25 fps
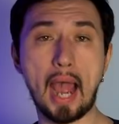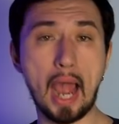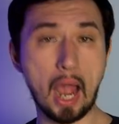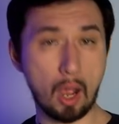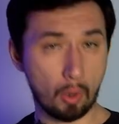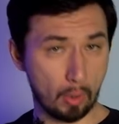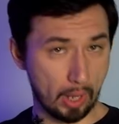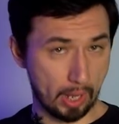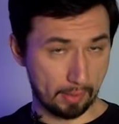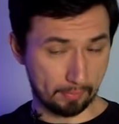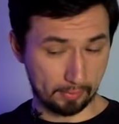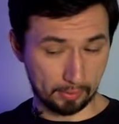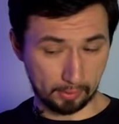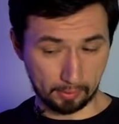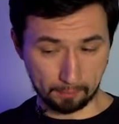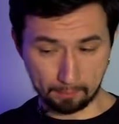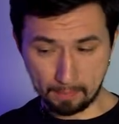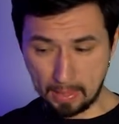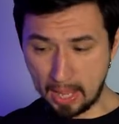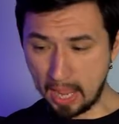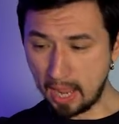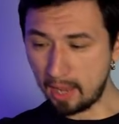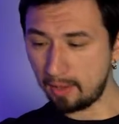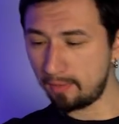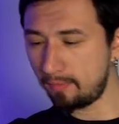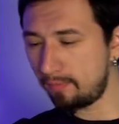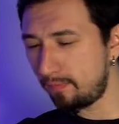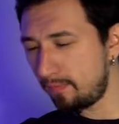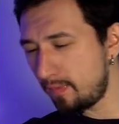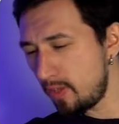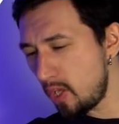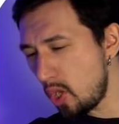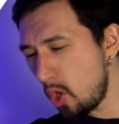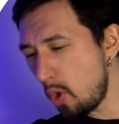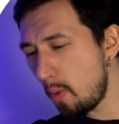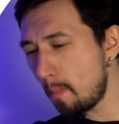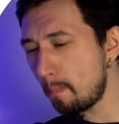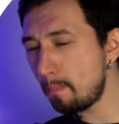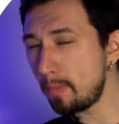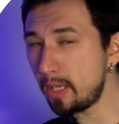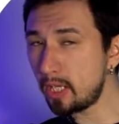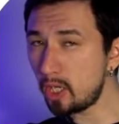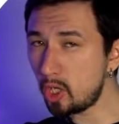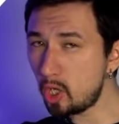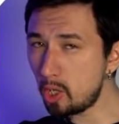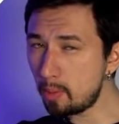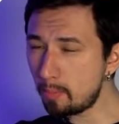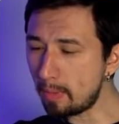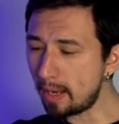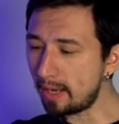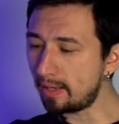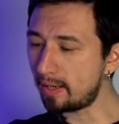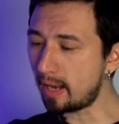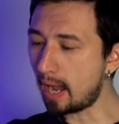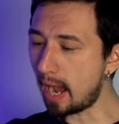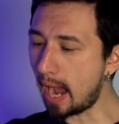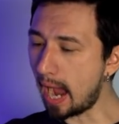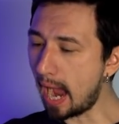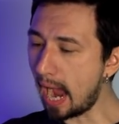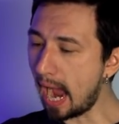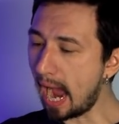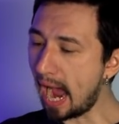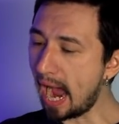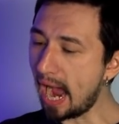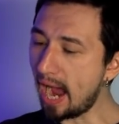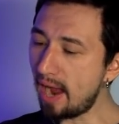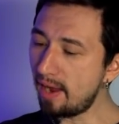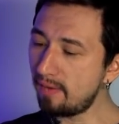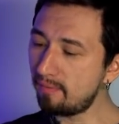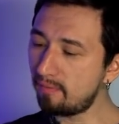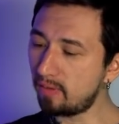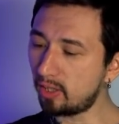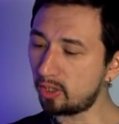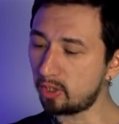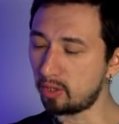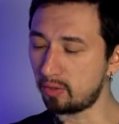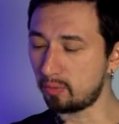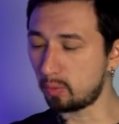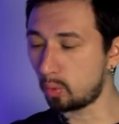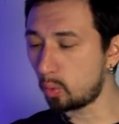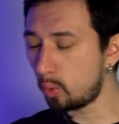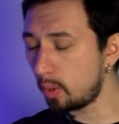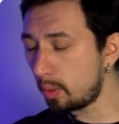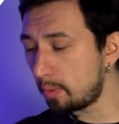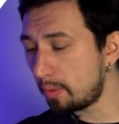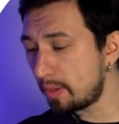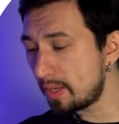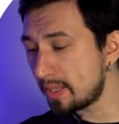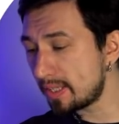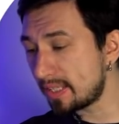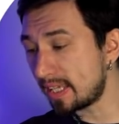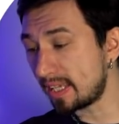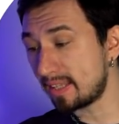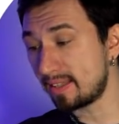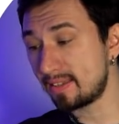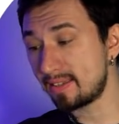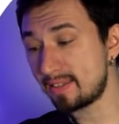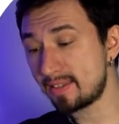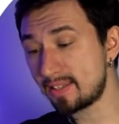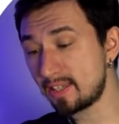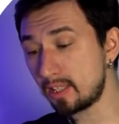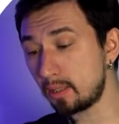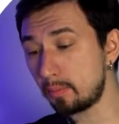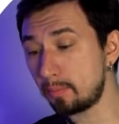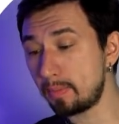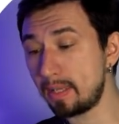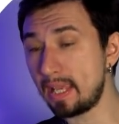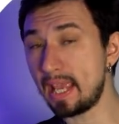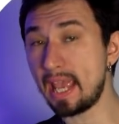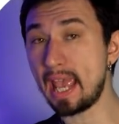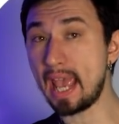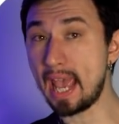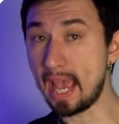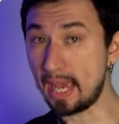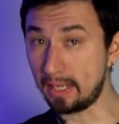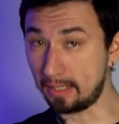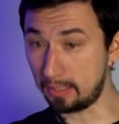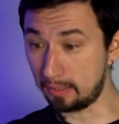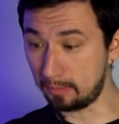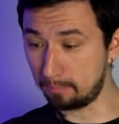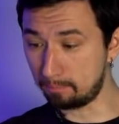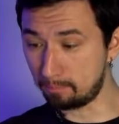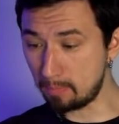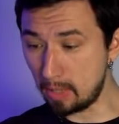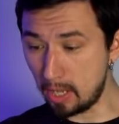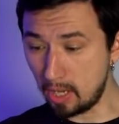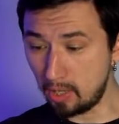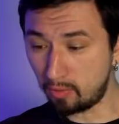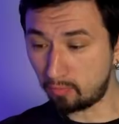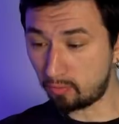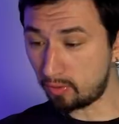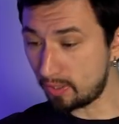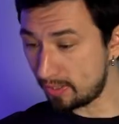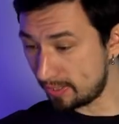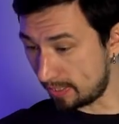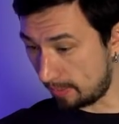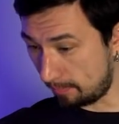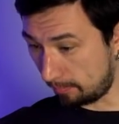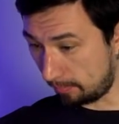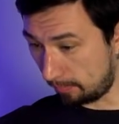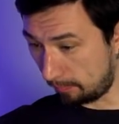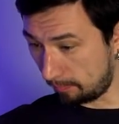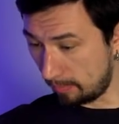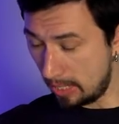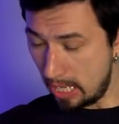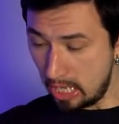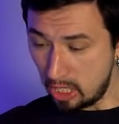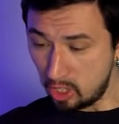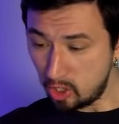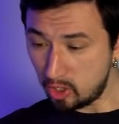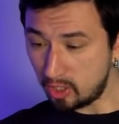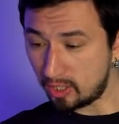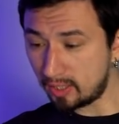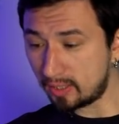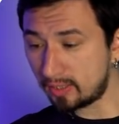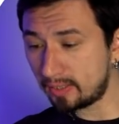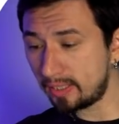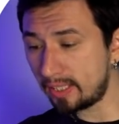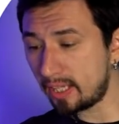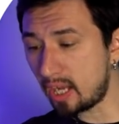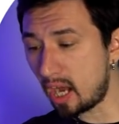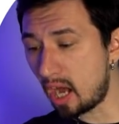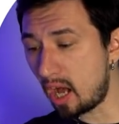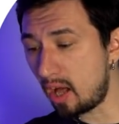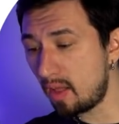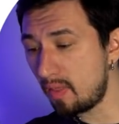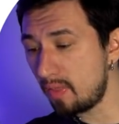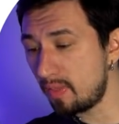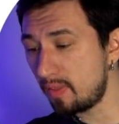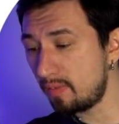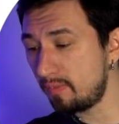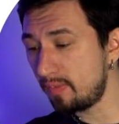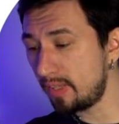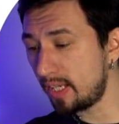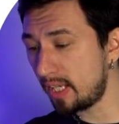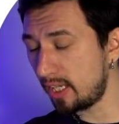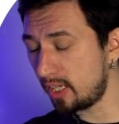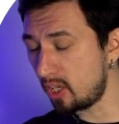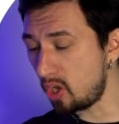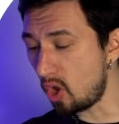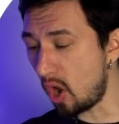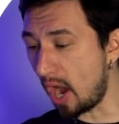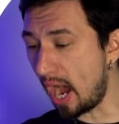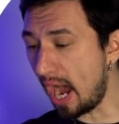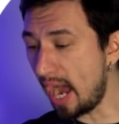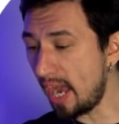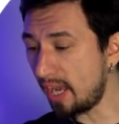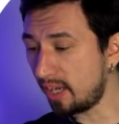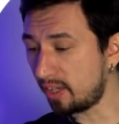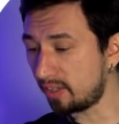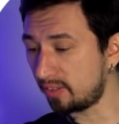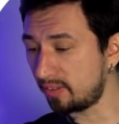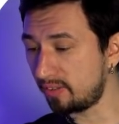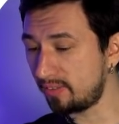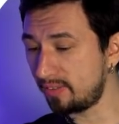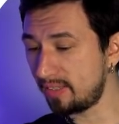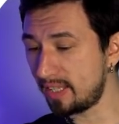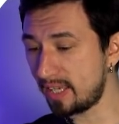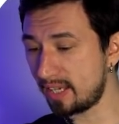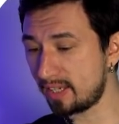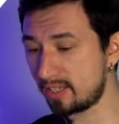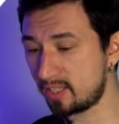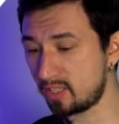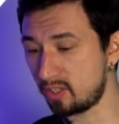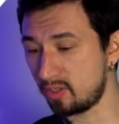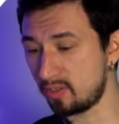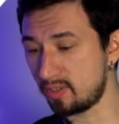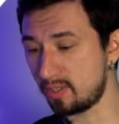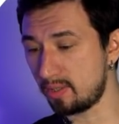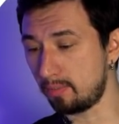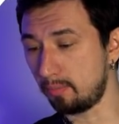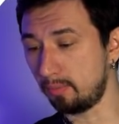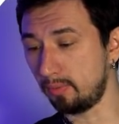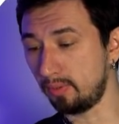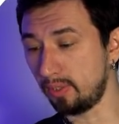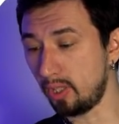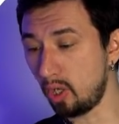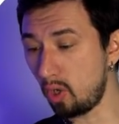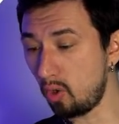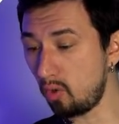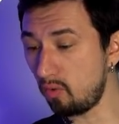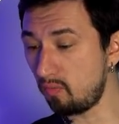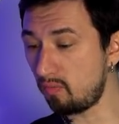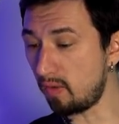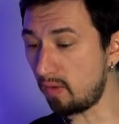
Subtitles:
However, a few medium and high volume queries can still be added. For example, you can click on the VidIQ icon next to some low